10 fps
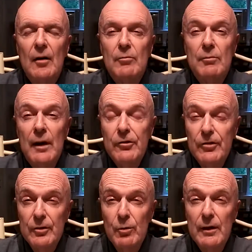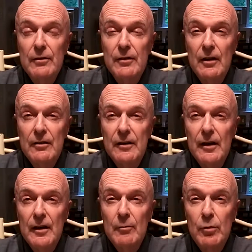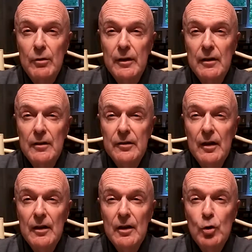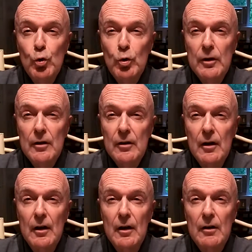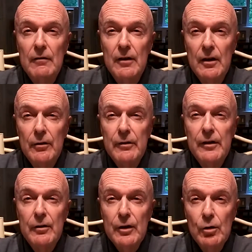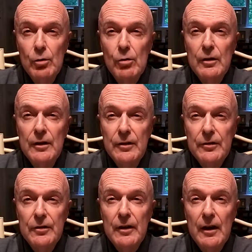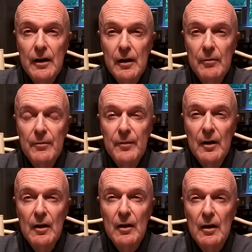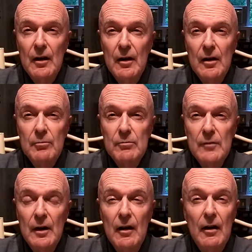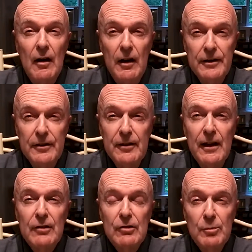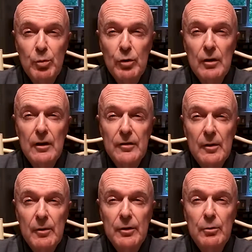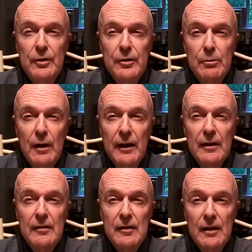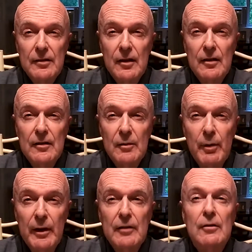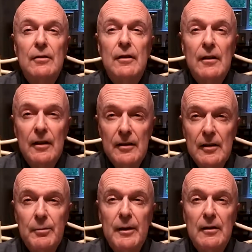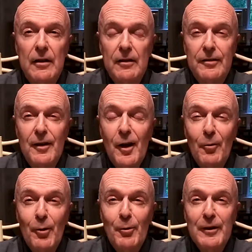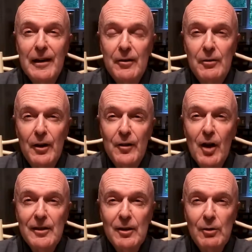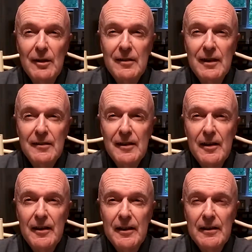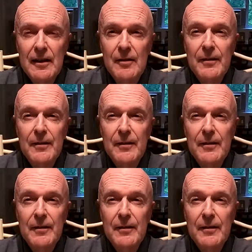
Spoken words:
mentioned the weather the other day. Boy, it is getting cool here. Very, very cool in Eastern Canada. I did actually put on some of the winter blankets last night on the bed. Good thing I did, because we were down around 9 degrees last night, and